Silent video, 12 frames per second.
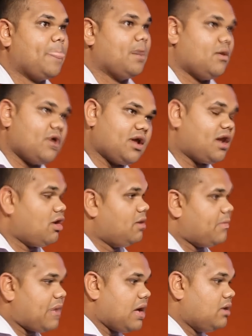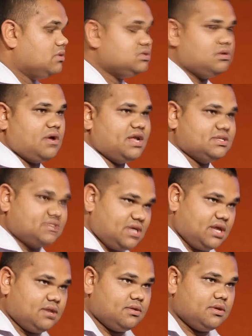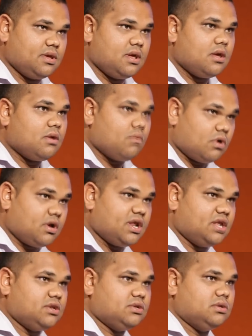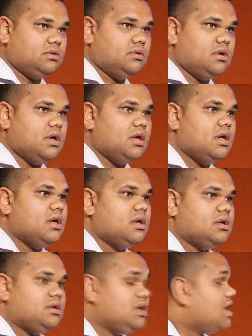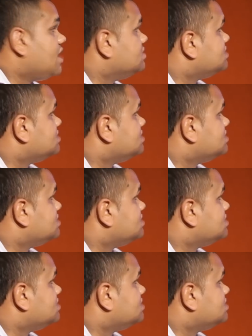I won't climb a pole until I understand what I need to do you know.